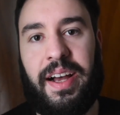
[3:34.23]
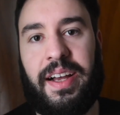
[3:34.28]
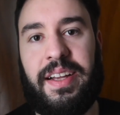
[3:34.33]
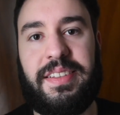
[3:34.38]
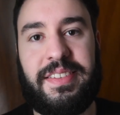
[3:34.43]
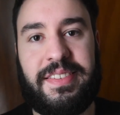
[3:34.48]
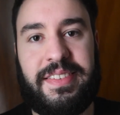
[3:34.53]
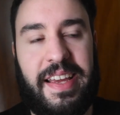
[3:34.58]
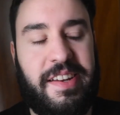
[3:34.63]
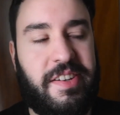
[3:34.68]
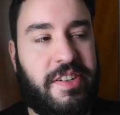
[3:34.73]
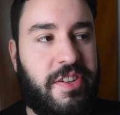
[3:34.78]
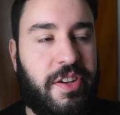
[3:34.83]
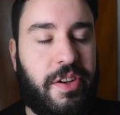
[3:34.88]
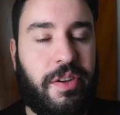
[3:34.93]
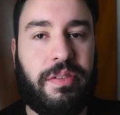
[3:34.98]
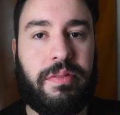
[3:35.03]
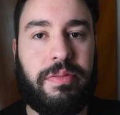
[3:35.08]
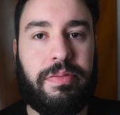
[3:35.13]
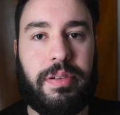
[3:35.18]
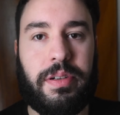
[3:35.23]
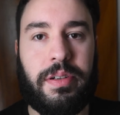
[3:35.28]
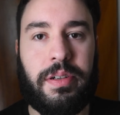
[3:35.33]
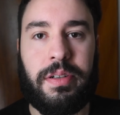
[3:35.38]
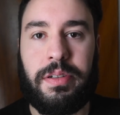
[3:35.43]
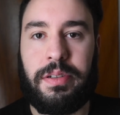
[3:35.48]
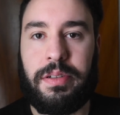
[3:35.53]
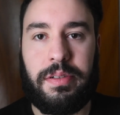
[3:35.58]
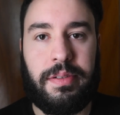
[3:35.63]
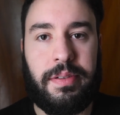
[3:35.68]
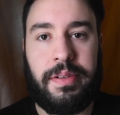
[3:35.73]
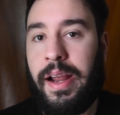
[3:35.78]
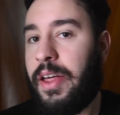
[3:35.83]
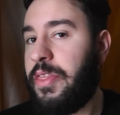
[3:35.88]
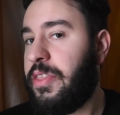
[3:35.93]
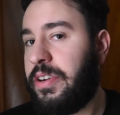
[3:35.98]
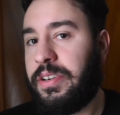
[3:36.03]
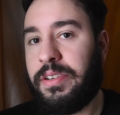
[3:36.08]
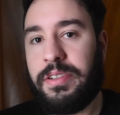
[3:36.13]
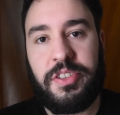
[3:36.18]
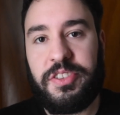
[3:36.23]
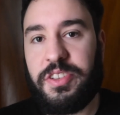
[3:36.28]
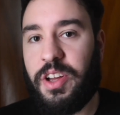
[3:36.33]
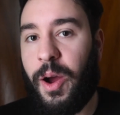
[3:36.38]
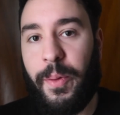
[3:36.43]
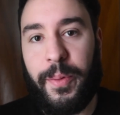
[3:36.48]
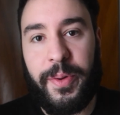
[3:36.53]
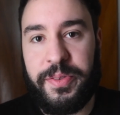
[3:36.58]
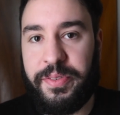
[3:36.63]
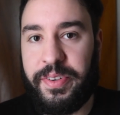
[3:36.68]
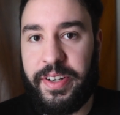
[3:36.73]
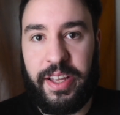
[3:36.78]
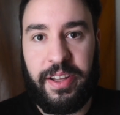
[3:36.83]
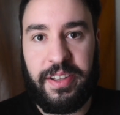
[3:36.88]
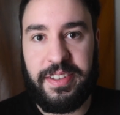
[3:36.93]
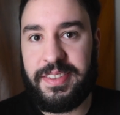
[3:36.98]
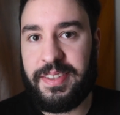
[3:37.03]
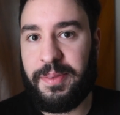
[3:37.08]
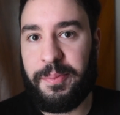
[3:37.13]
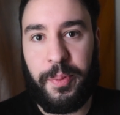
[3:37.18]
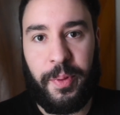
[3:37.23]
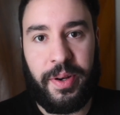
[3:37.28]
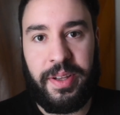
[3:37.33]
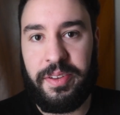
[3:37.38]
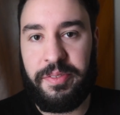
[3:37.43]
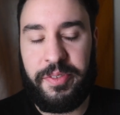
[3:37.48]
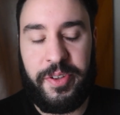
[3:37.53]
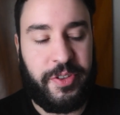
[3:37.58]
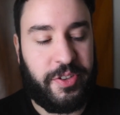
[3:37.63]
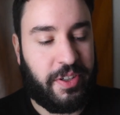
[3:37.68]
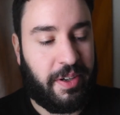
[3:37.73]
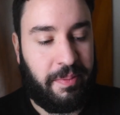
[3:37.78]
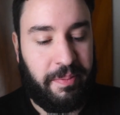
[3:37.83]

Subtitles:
Stay tuned for another Star Wars video at some point in the future.